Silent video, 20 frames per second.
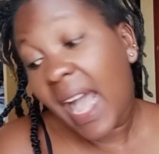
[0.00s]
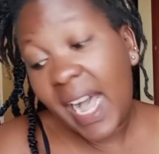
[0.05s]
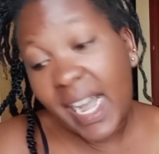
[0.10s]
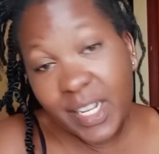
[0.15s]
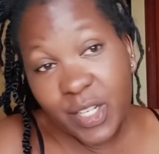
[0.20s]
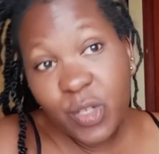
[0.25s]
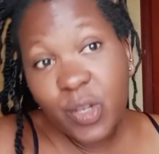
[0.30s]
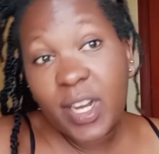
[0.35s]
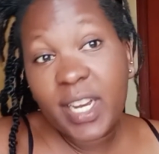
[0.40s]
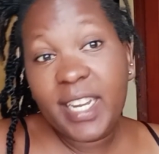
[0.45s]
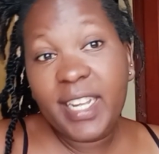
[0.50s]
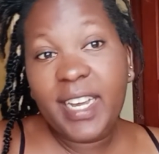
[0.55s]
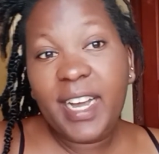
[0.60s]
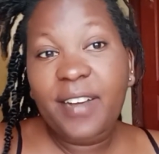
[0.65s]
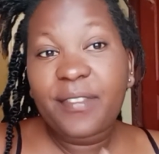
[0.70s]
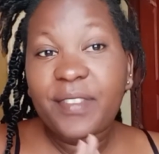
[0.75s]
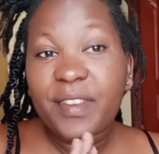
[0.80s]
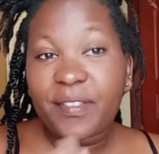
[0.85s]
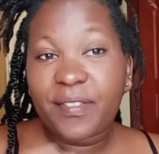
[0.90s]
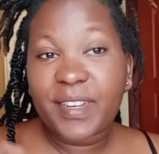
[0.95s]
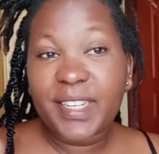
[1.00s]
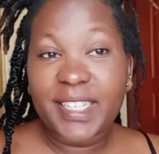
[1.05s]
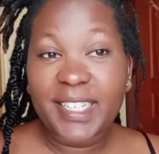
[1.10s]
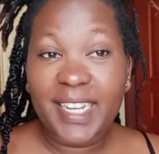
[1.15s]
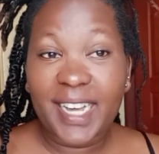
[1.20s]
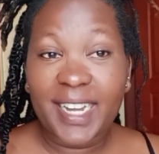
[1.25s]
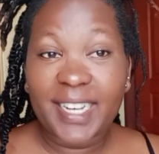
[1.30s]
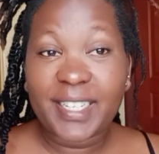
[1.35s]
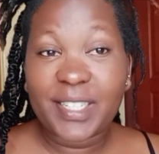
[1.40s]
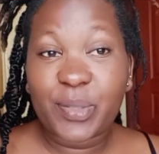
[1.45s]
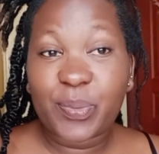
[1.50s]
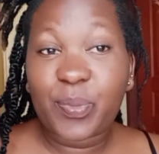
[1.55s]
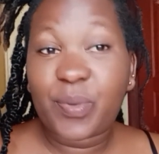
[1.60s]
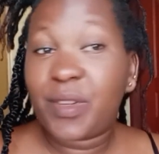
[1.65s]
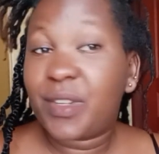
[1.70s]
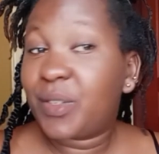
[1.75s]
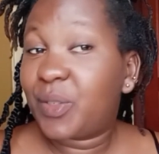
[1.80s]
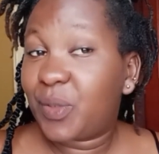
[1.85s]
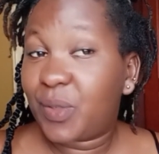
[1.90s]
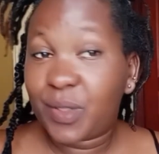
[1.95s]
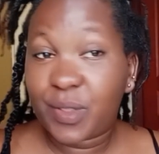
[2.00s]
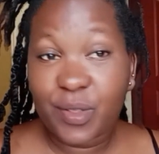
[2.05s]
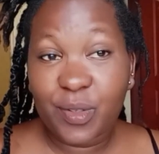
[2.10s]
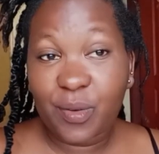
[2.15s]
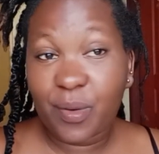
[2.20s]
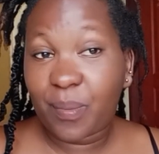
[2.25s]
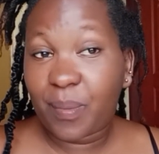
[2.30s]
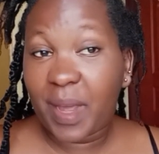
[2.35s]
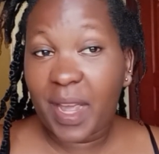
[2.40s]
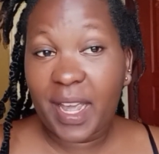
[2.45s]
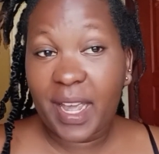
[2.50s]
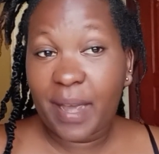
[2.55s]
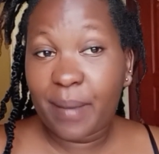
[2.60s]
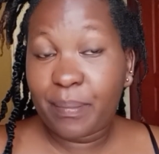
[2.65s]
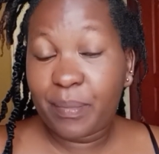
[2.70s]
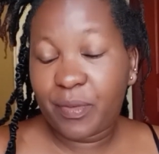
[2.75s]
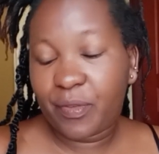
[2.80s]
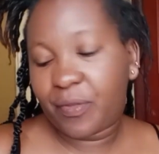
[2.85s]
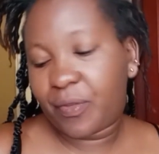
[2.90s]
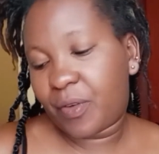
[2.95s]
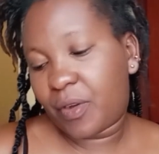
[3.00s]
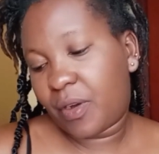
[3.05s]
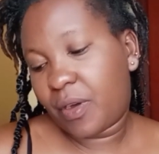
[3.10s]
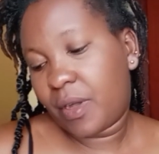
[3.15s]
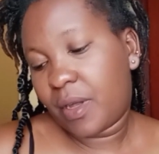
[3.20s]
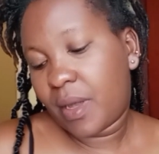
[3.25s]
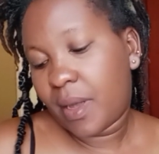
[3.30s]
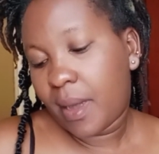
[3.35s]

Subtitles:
Actually, I've never done spring twist on my hair before,